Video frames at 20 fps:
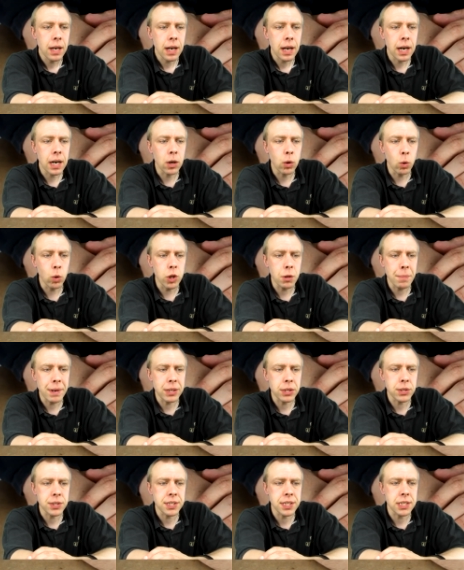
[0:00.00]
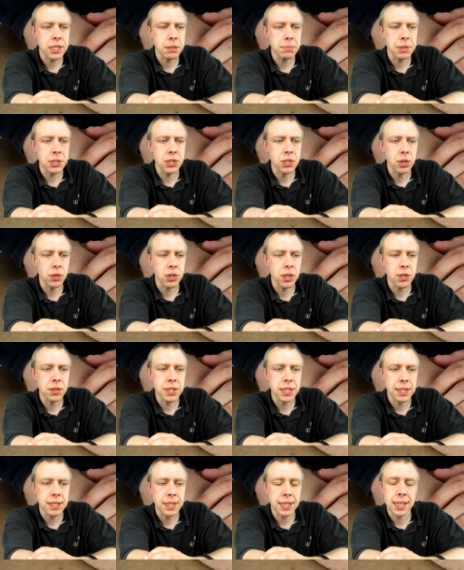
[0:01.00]
All the menu system is done
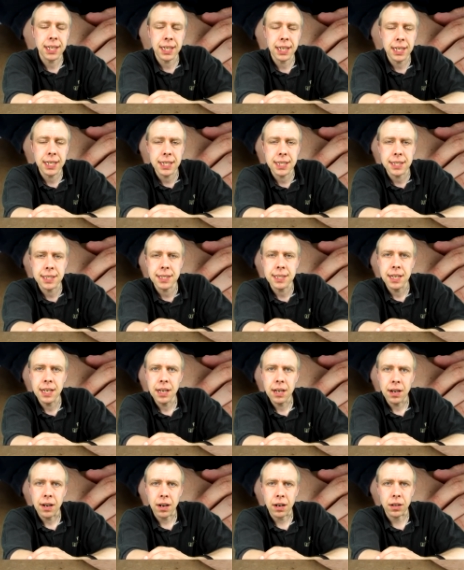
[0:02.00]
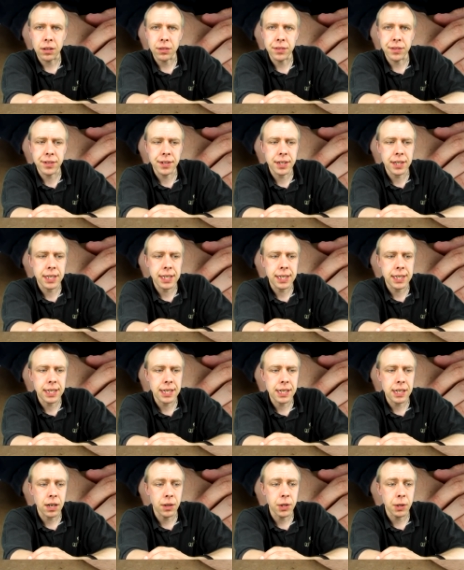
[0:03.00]
using the keys on
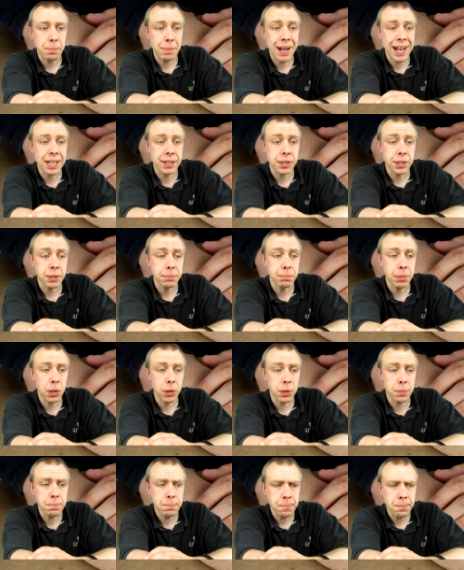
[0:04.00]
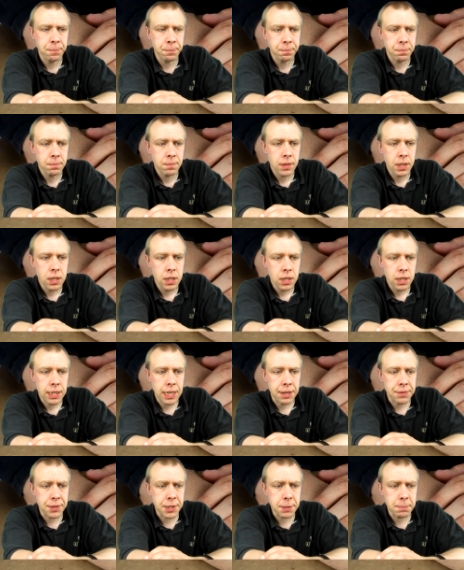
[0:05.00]
the pad at the bottom.
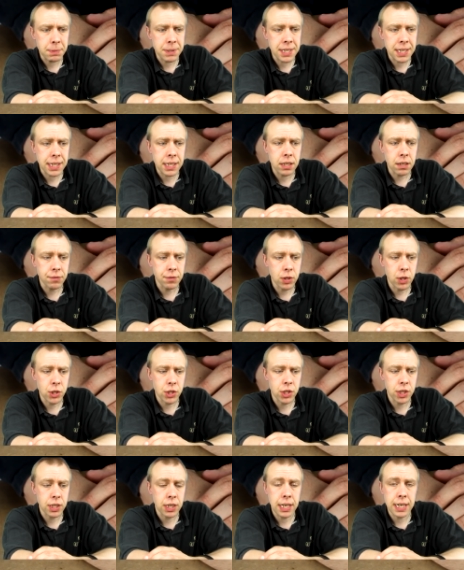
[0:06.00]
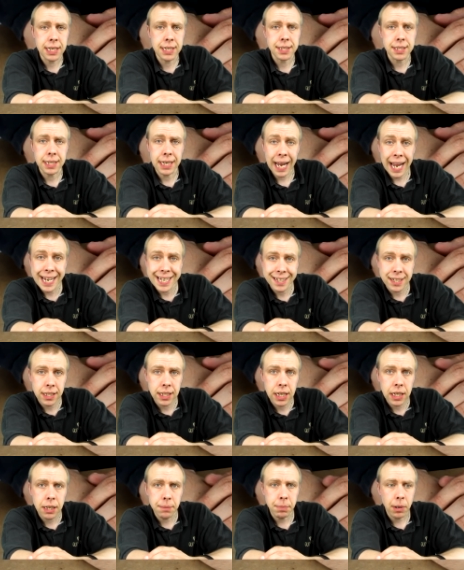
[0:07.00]
Now this particular version is an
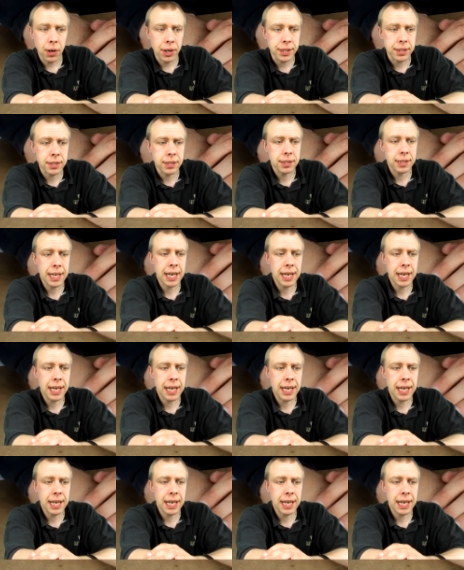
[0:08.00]
8GB.